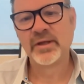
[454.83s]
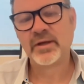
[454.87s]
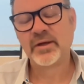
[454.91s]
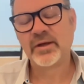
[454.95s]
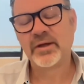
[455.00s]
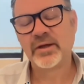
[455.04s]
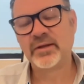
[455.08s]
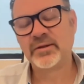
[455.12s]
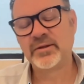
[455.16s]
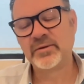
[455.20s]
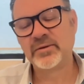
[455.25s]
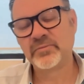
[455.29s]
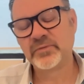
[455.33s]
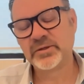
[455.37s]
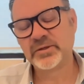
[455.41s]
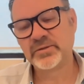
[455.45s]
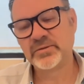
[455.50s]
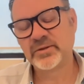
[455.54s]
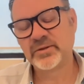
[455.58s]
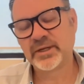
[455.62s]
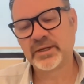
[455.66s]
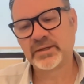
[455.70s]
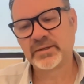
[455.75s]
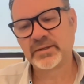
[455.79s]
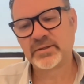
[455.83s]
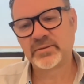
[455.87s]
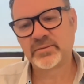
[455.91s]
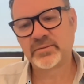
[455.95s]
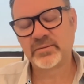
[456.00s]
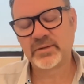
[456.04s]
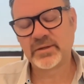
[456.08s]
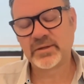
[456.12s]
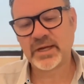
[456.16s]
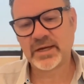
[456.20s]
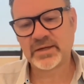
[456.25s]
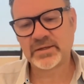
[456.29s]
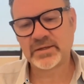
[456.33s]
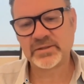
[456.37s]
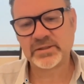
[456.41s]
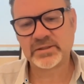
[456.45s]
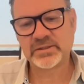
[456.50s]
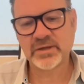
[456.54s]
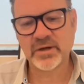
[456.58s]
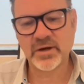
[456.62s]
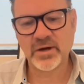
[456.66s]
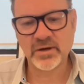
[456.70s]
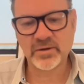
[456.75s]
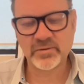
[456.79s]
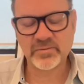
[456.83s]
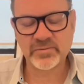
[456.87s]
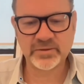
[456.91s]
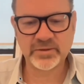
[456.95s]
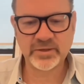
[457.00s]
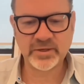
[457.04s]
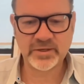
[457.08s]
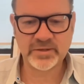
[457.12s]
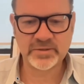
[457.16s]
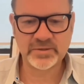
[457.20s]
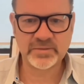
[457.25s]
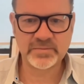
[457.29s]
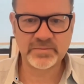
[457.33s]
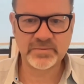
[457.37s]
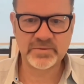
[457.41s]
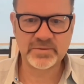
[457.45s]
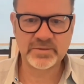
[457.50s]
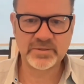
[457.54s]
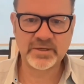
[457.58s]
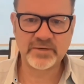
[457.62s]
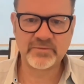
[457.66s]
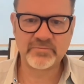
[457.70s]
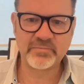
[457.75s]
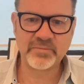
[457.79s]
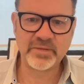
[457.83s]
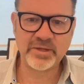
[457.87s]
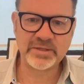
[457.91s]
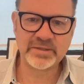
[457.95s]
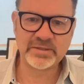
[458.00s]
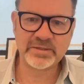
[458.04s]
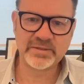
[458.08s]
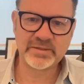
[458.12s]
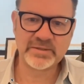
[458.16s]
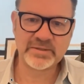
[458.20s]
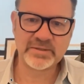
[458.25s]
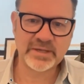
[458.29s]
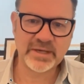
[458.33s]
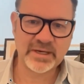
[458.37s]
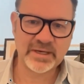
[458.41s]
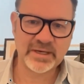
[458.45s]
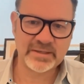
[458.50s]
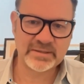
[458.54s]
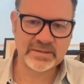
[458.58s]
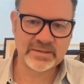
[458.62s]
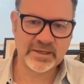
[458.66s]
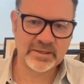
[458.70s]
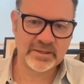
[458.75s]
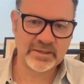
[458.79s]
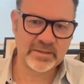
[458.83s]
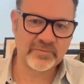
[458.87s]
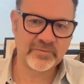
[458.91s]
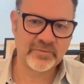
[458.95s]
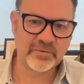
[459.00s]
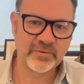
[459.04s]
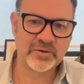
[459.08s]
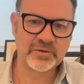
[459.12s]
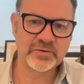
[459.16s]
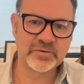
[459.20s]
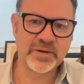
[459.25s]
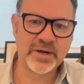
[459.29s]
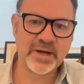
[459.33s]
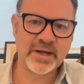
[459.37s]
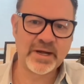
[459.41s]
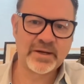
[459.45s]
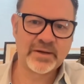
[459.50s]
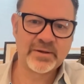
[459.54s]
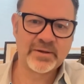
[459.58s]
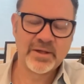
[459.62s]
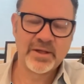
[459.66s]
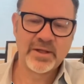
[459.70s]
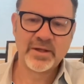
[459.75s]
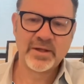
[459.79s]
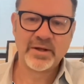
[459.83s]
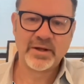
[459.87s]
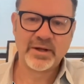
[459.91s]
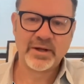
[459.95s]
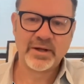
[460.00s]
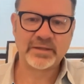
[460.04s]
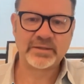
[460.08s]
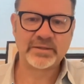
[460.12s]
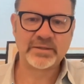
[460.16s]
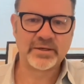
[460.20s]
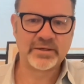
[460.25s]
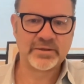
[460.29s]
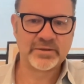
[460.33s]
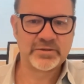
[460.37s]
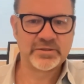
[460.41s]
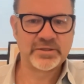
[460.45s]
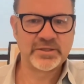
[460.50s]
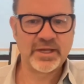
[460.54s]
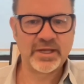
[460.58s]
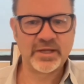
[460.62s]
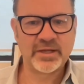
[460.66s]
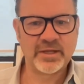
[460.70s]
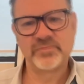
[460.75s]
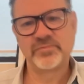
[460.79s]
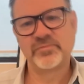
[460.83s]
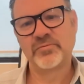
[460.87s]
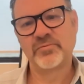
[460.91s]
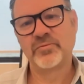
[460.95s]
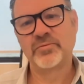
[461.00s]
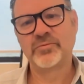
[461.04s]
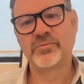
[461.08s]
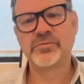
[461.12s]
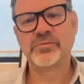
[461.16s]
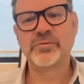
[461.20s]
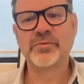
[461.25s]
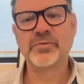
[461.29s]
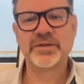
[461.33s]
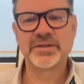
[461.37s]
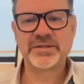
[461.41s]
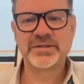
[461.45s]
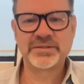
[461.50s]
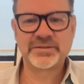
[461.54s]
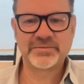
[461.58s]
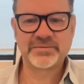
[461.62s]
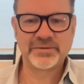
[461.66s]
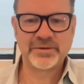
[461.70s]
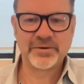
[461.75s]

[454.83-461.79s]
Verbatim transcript: And then we like to actually talk with customers that have been to the site, signed up for a trial, to understand this,